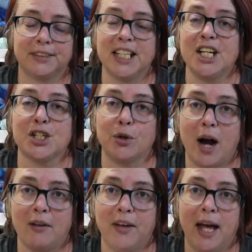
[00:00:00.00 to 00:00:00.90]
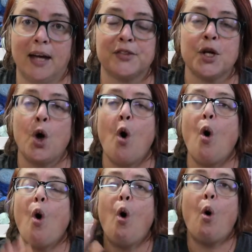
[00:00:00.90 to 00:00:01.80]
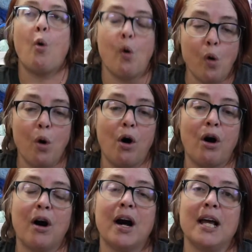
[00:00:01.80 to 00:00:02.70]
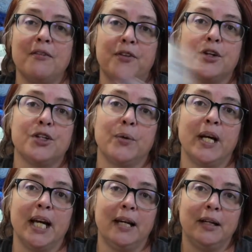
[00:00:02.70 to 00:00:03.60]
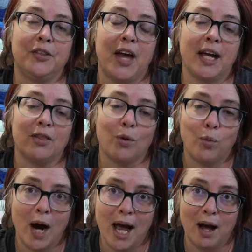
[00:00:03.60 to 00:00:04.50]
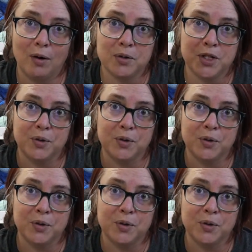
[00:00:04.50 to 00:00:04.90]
Tunisian Graphghans, Or if you're doing anything in the round,